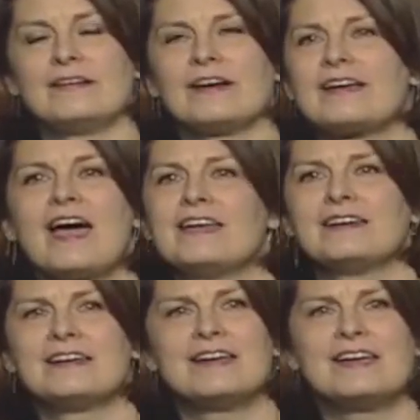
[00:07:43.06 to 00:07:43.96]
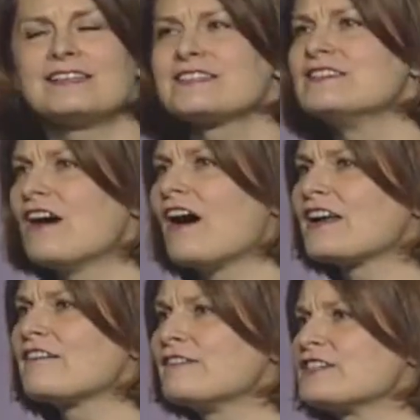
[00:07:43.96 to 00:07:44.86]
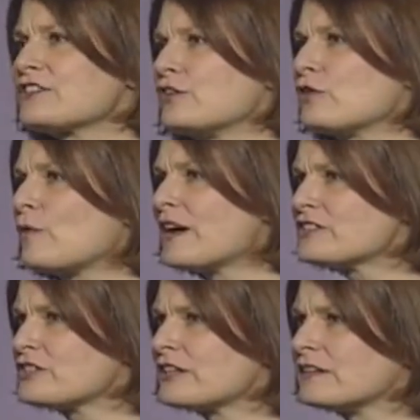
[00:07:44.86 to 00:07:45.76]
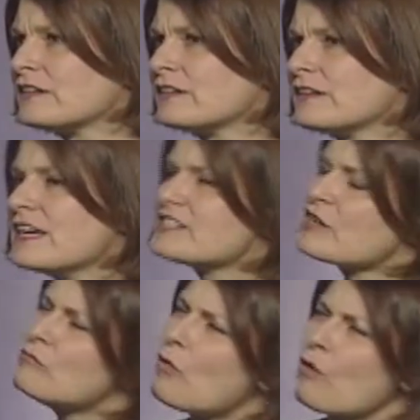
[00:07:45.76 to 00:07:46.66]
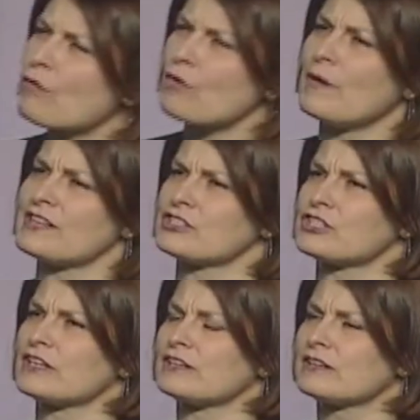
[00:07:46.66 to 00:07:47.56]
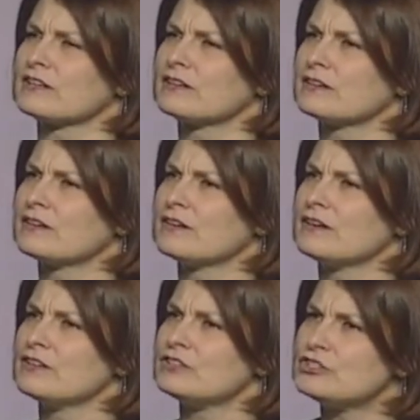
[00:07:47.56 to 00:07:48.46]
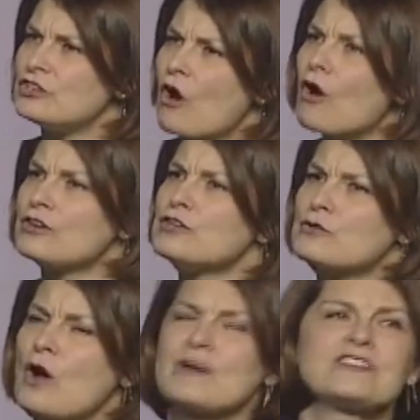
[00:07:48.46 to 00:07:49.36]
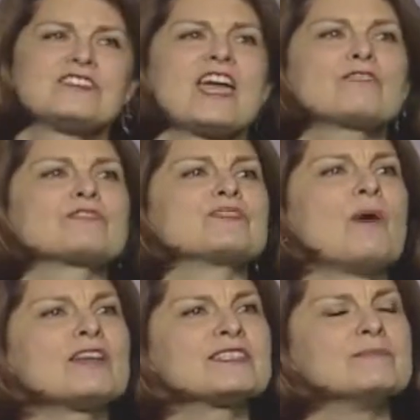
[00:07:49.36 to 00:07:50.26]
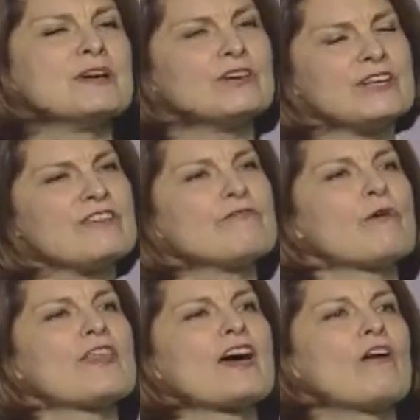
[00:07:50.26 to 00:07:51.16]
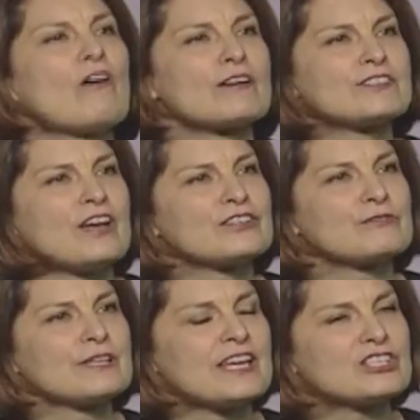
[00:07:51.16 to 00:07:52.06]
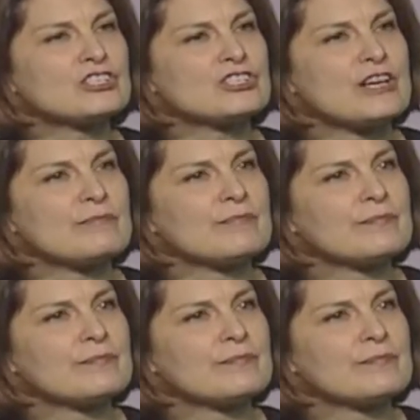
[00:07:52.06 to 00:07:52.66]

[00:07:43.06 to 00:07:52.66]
Again, it's not a physical question. It's a moral question. Are you going to take responsibility for that horizontal relationship?